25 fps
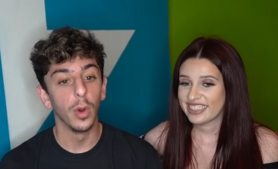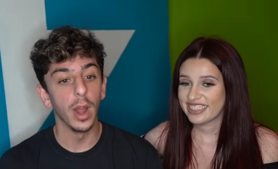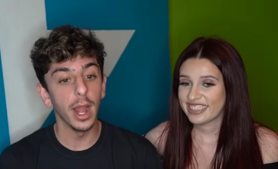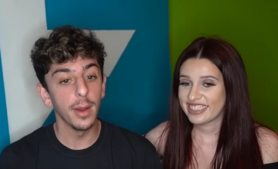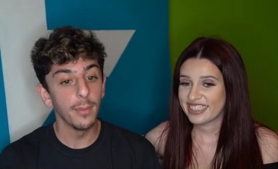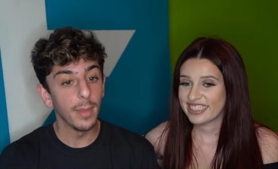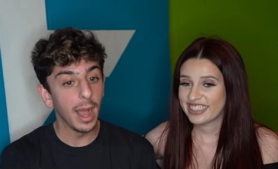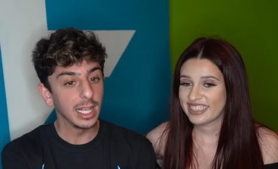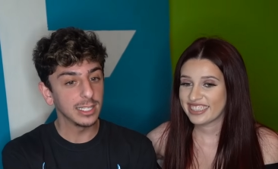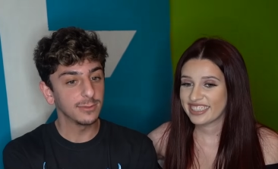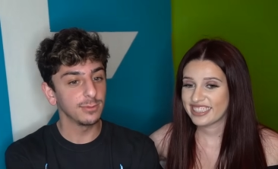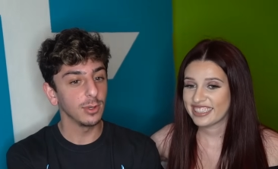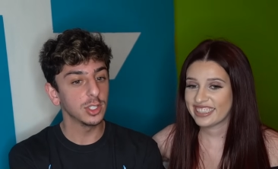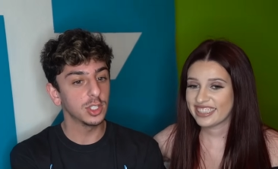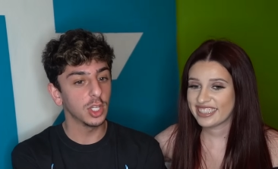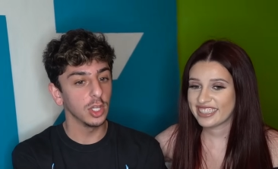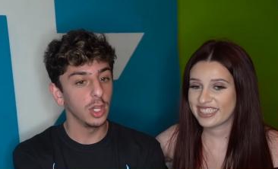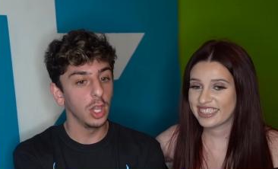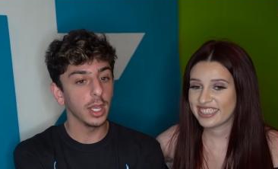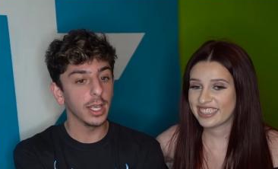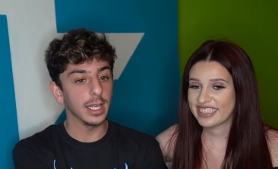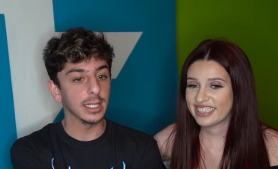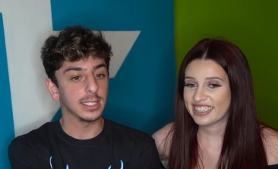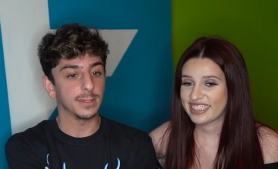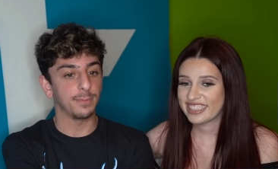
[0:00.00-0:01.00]
Speaker 1: Where am I supposed to
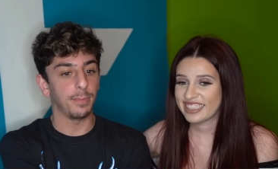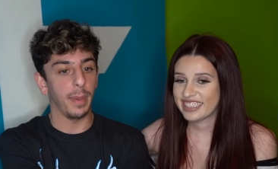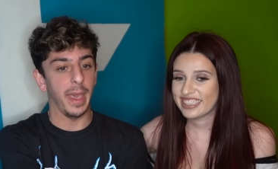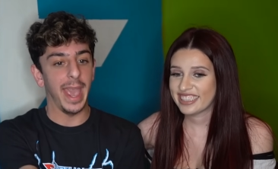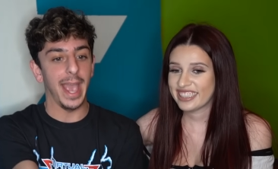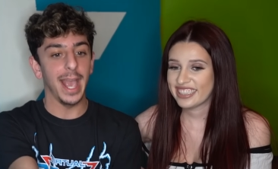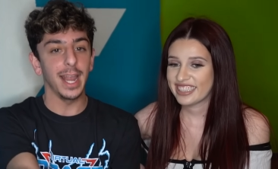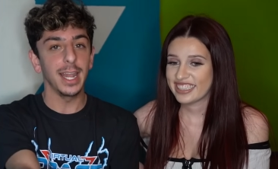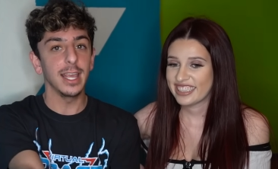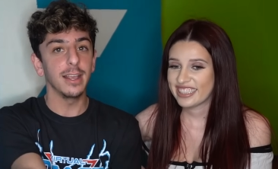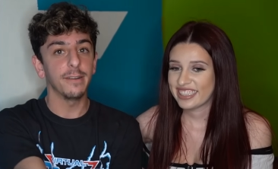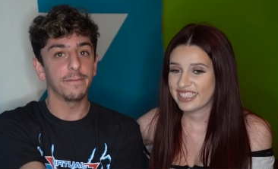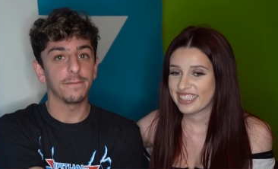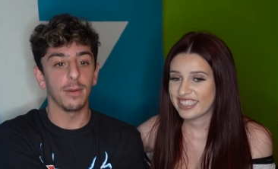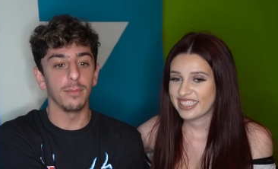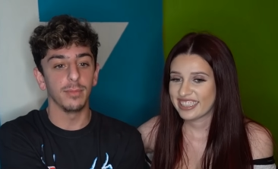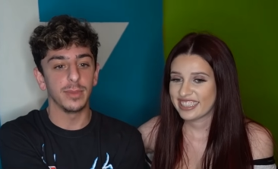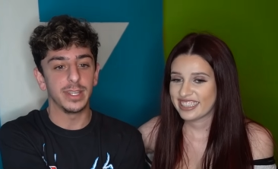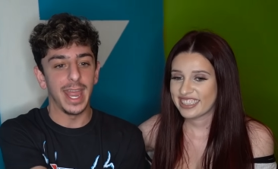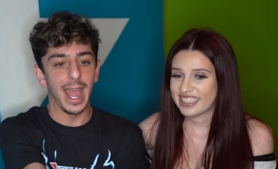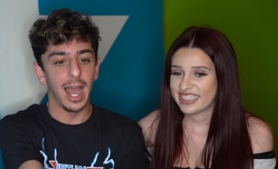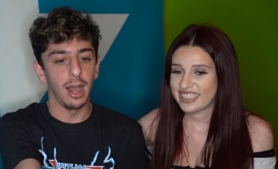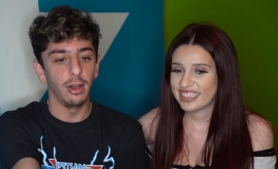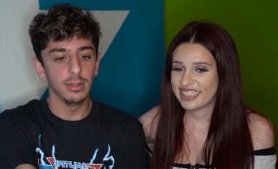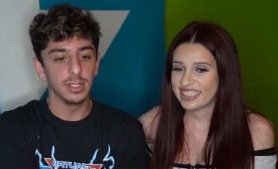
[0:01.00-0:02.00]
look? It's panning
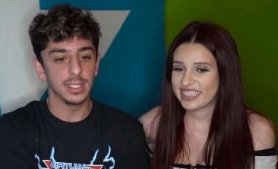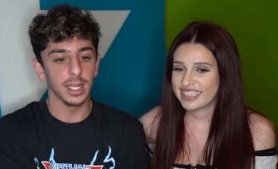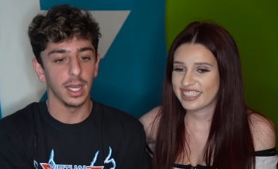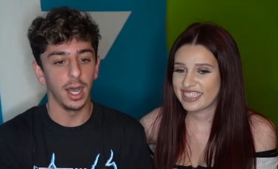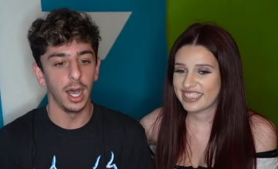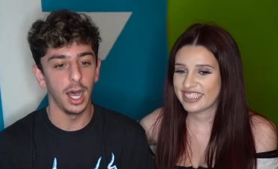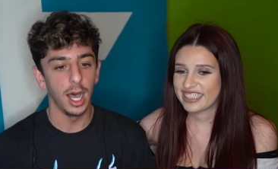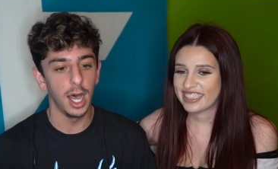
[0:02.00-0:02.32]
from down to